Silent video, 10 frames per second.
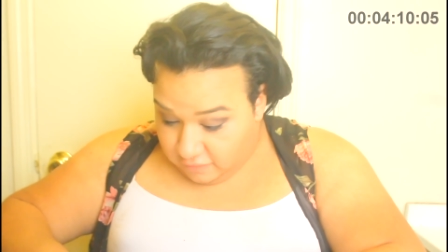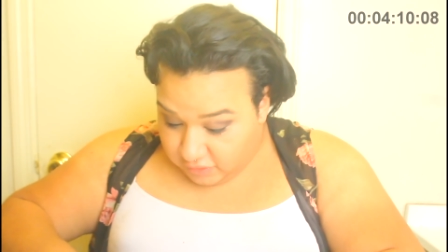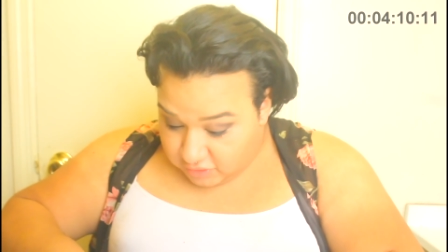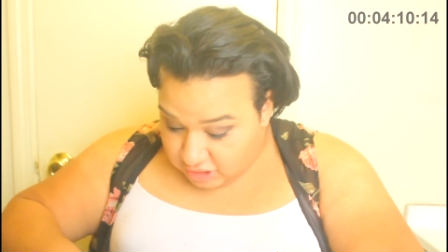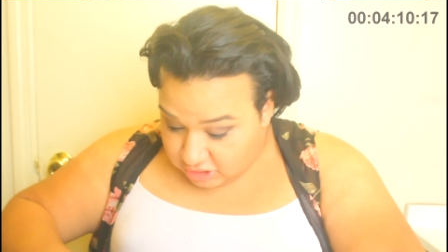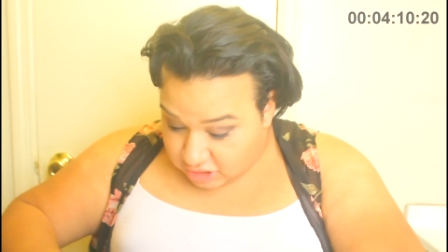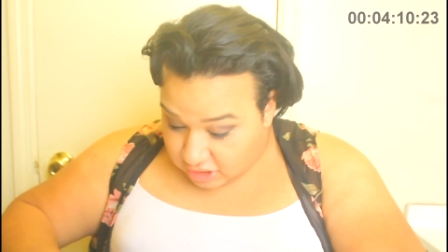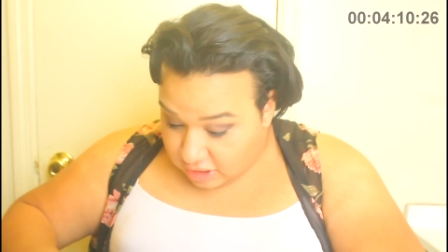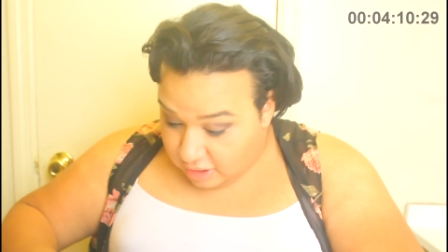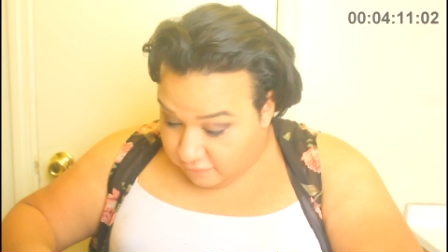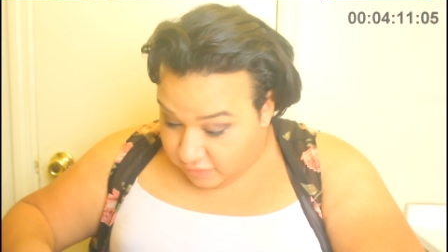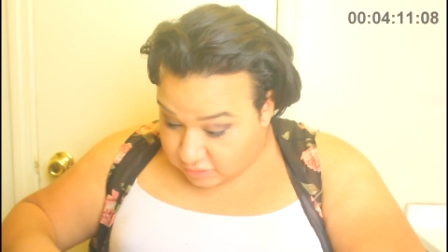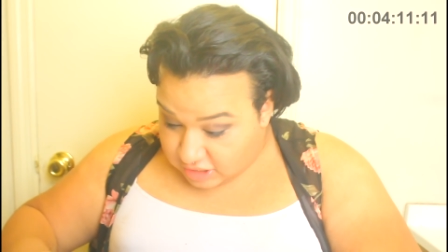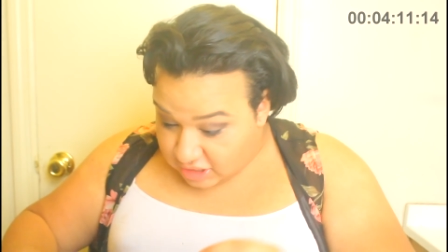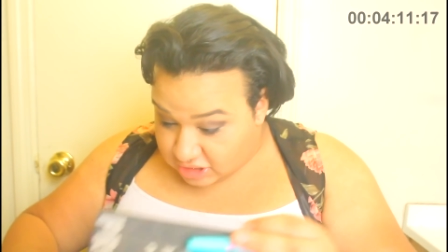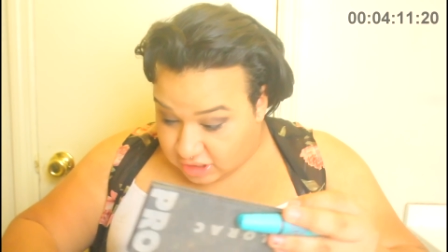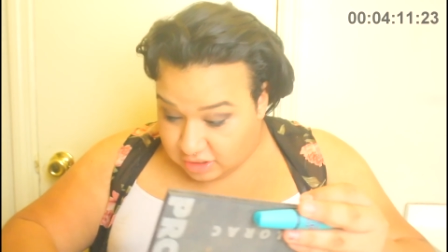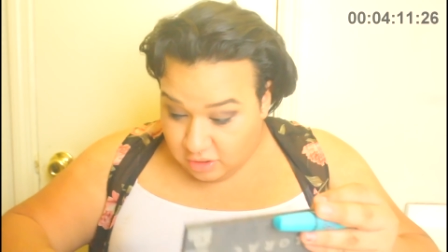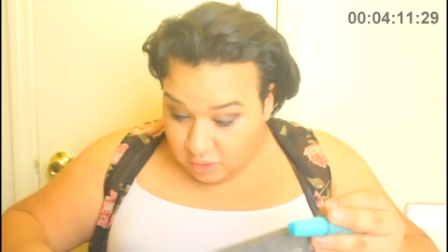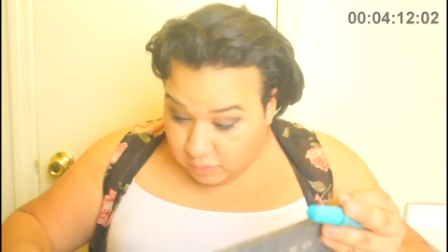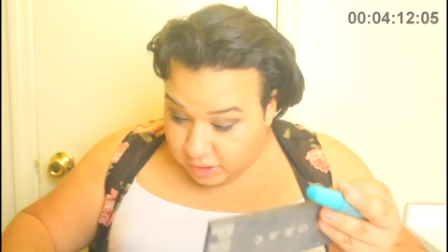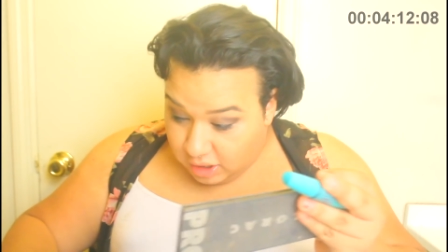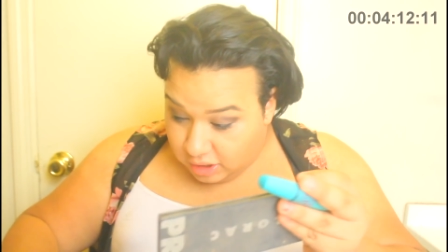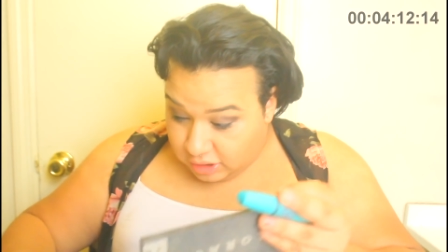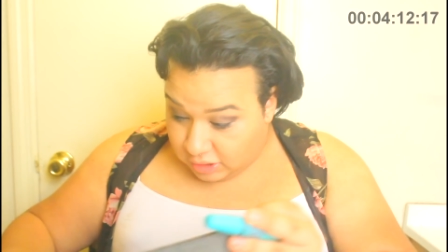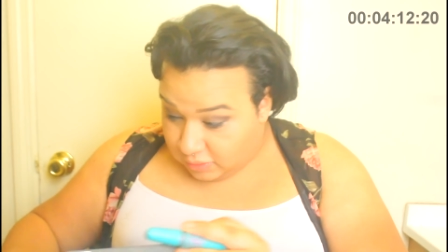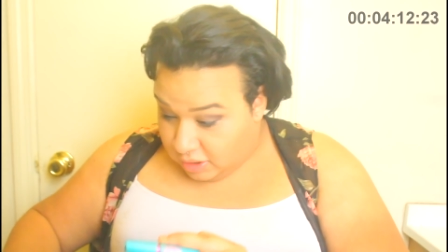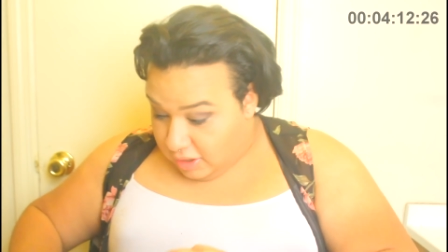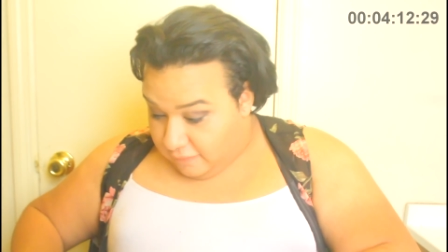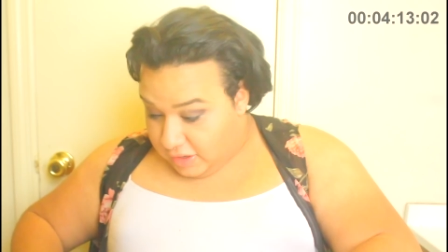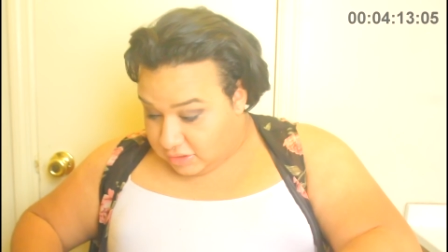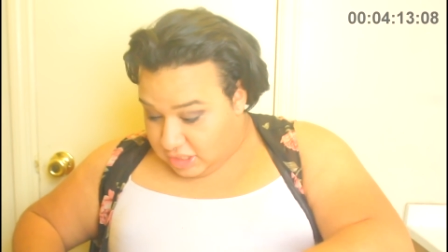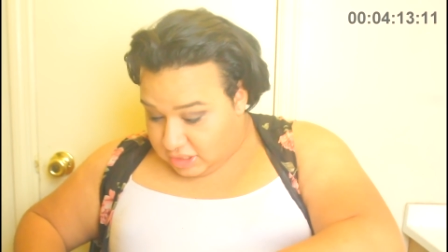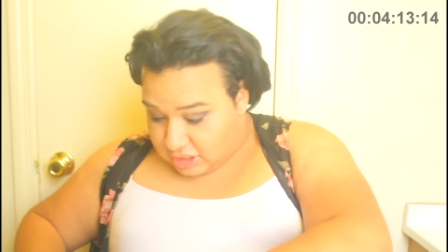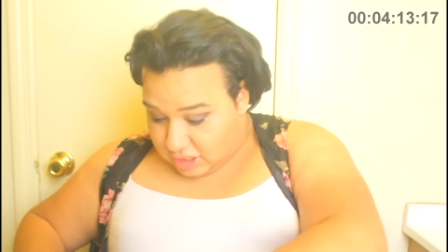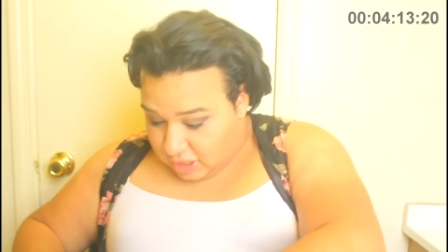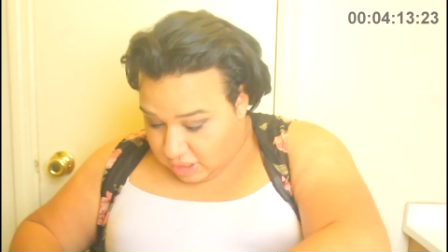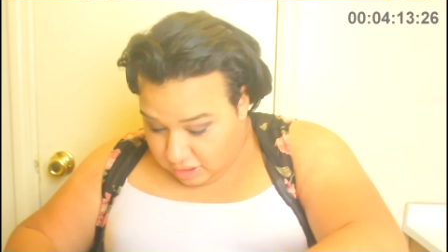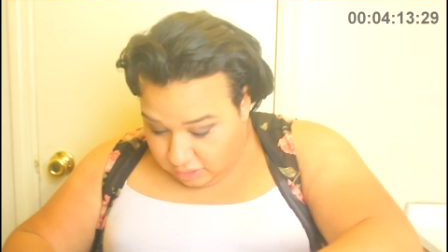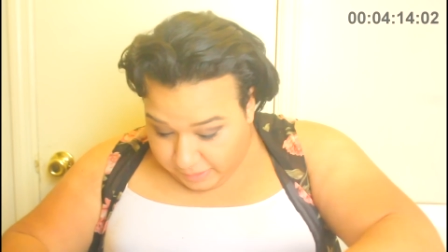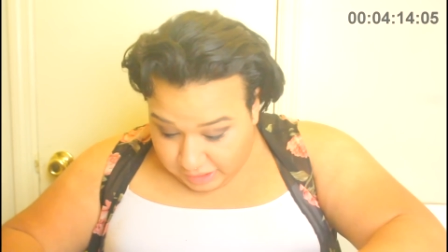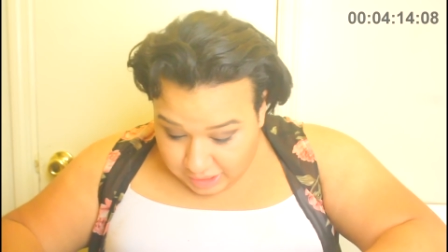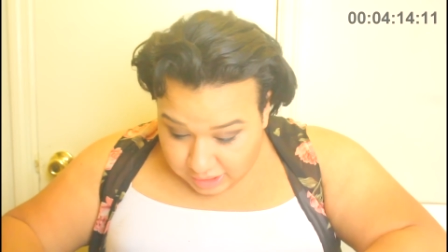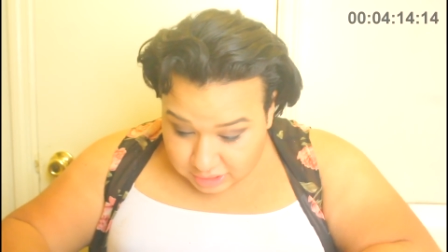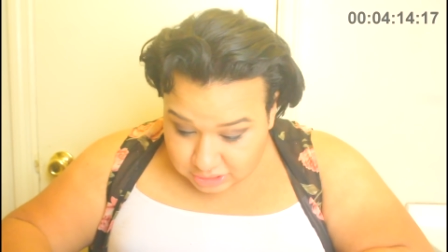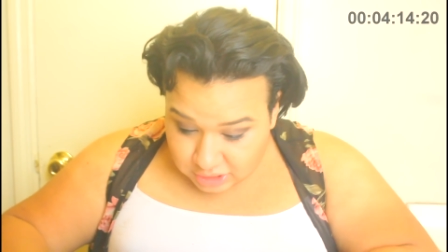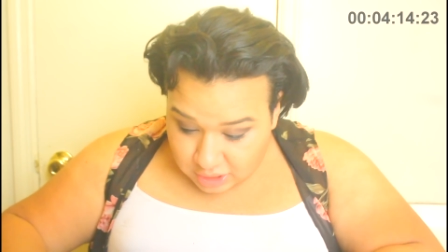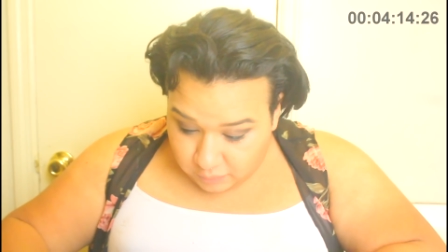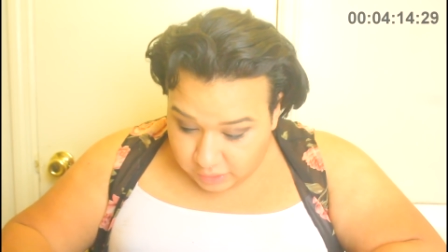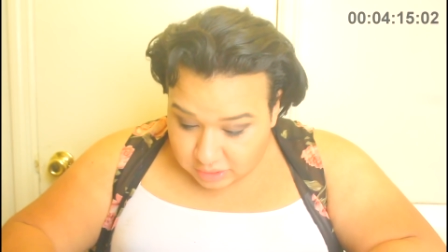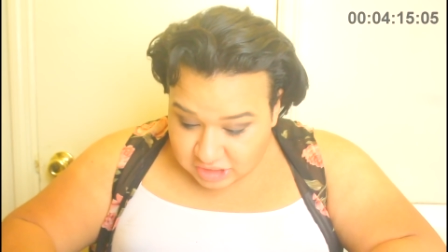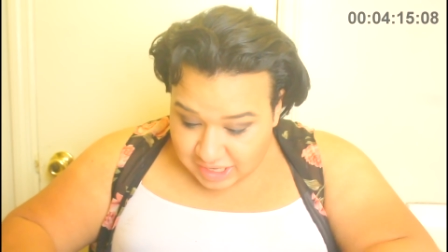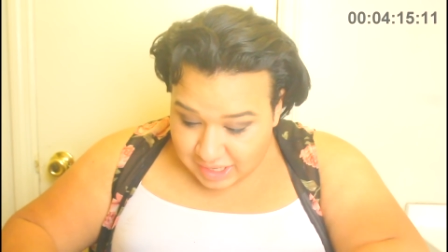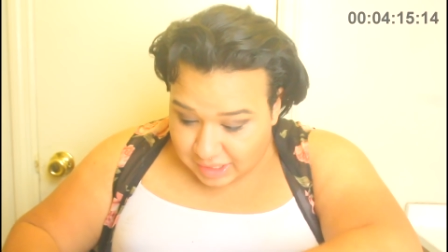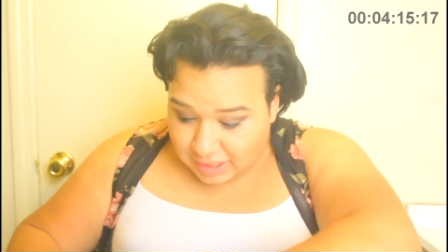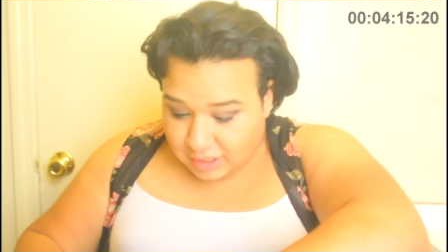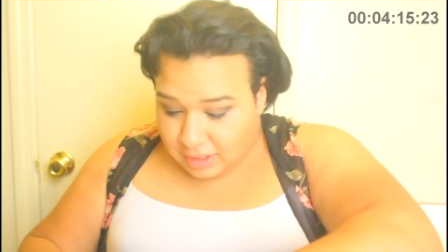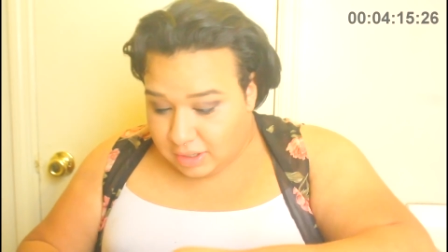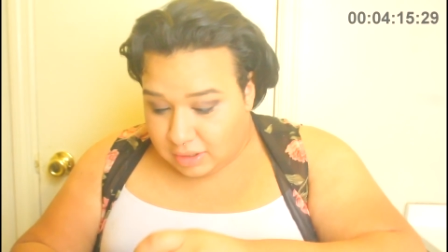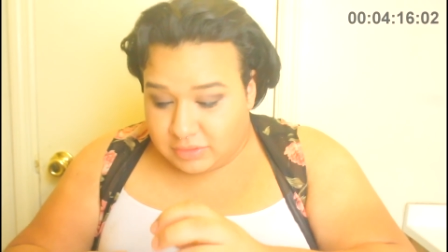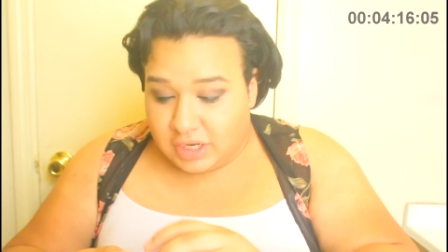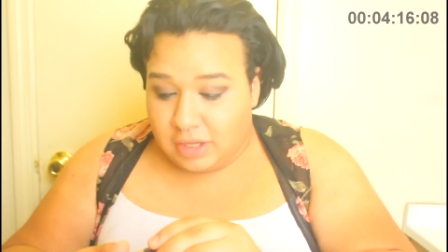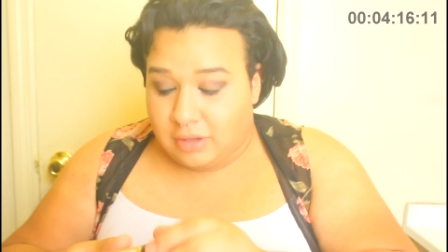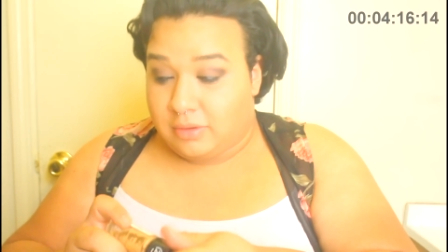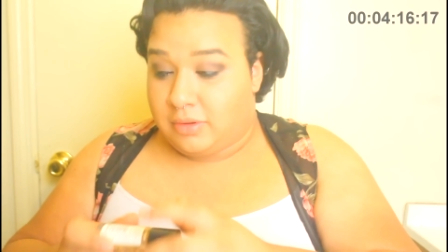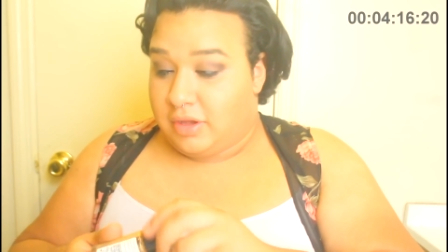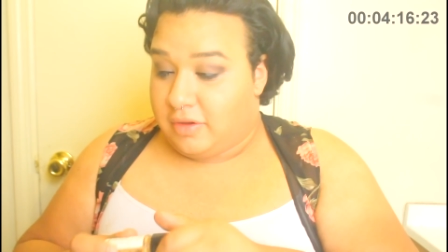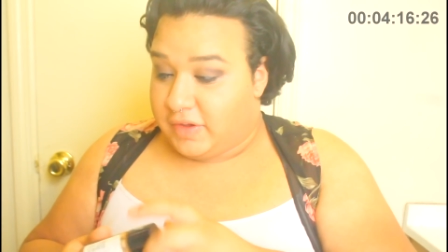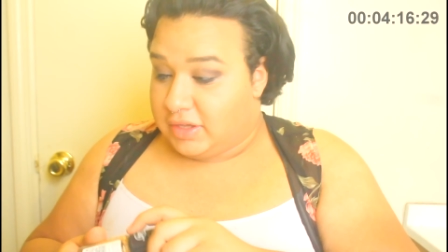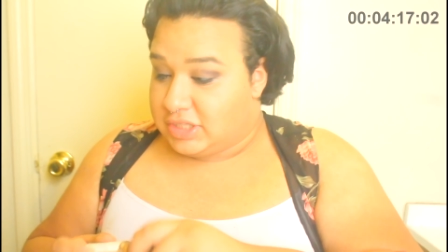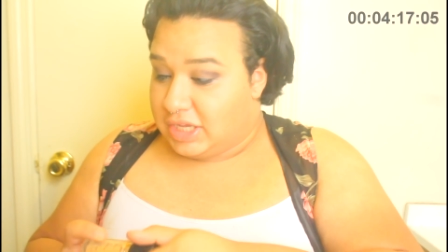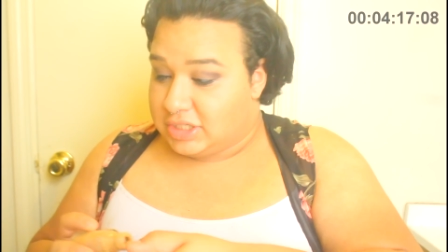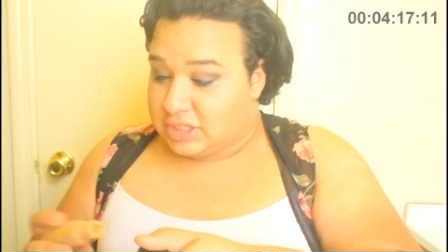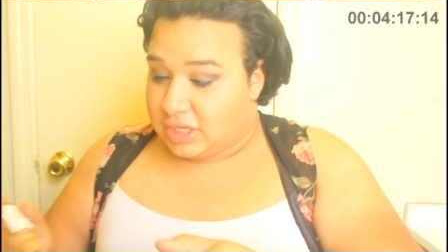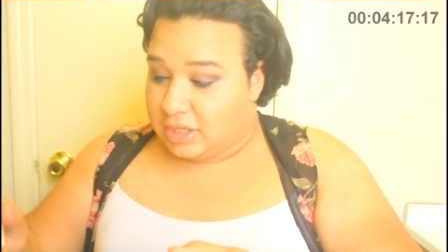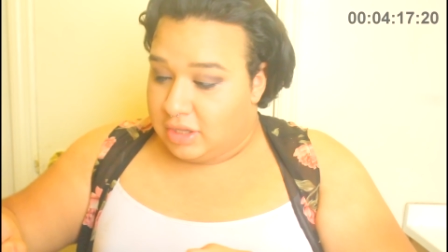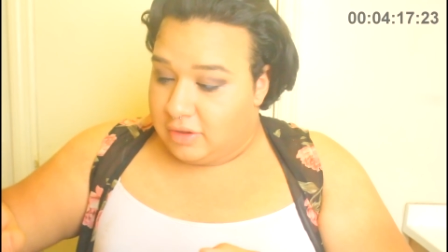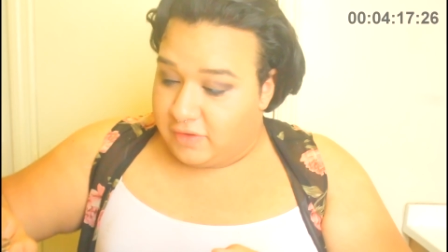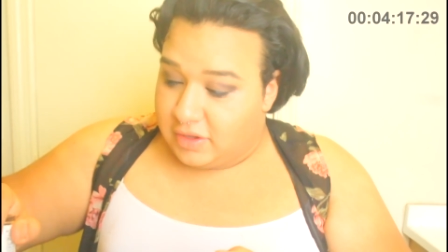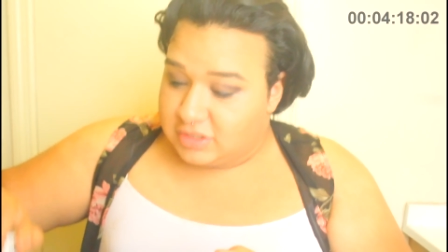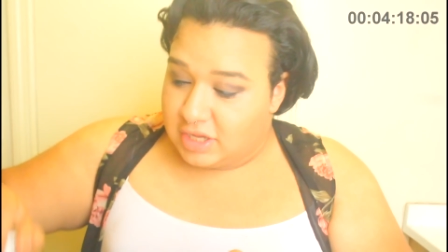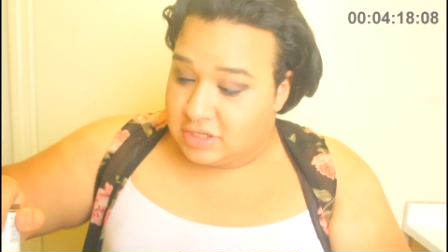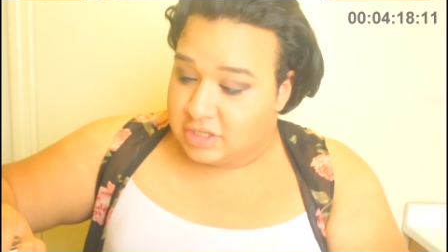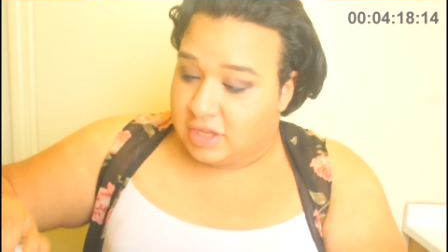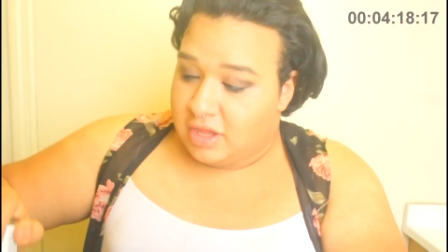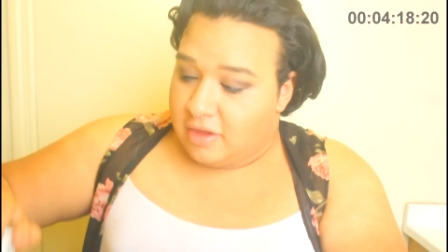Foundation. Foundation. Where are you? Foundation. Oh my gosh. We're going Oh no. Foundation. Foundation.